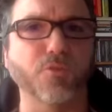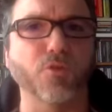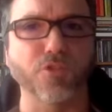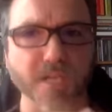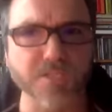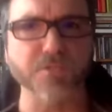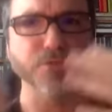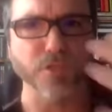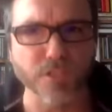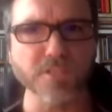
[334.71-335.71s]
progressive
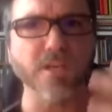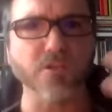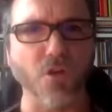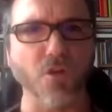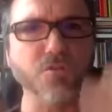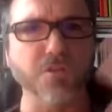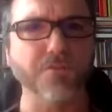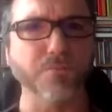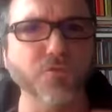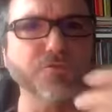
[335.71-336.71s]
and linear growth of
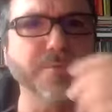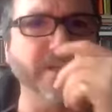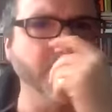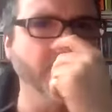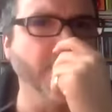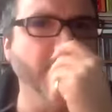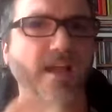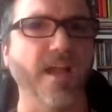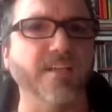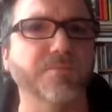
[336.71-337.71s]
the movement
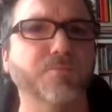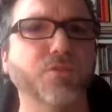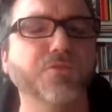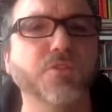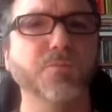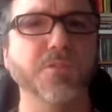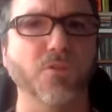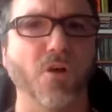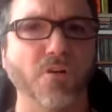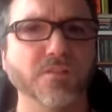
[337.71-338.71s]
has proven to be
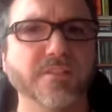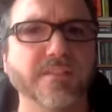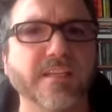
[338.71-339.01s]
wrong.